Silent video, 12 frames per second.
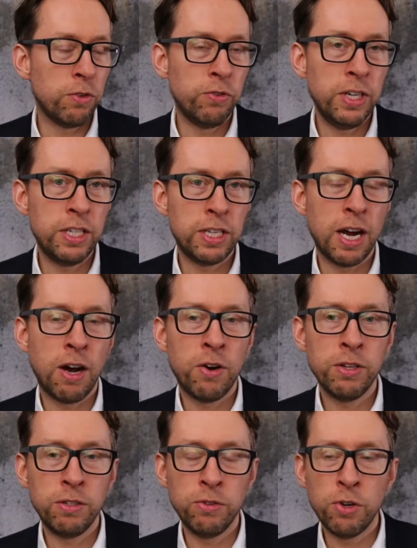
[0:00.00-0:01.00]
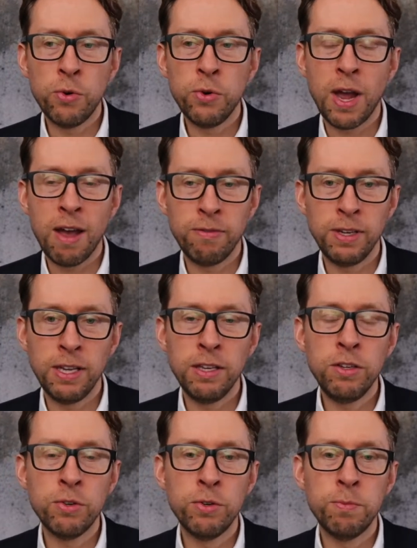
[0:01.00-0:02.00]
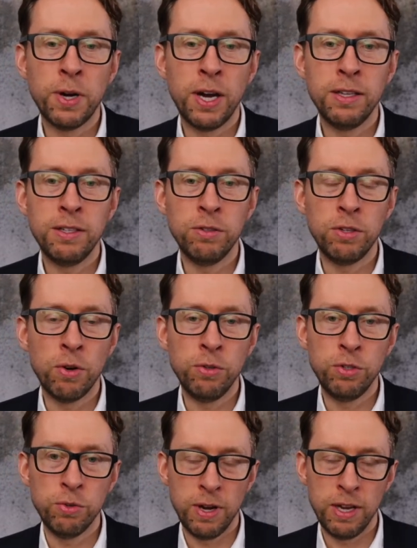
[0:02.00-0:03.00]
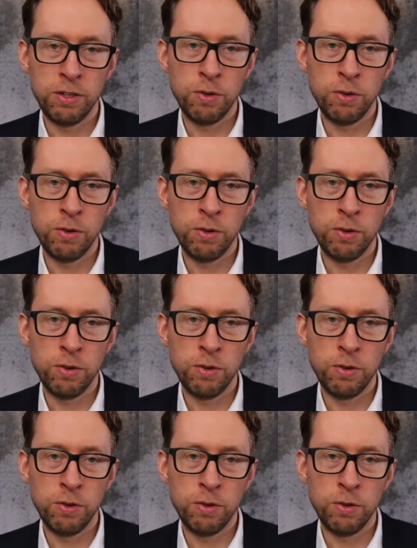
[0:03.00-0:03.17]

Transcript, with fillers: to reach out, you know you have it in you, but you don't do it.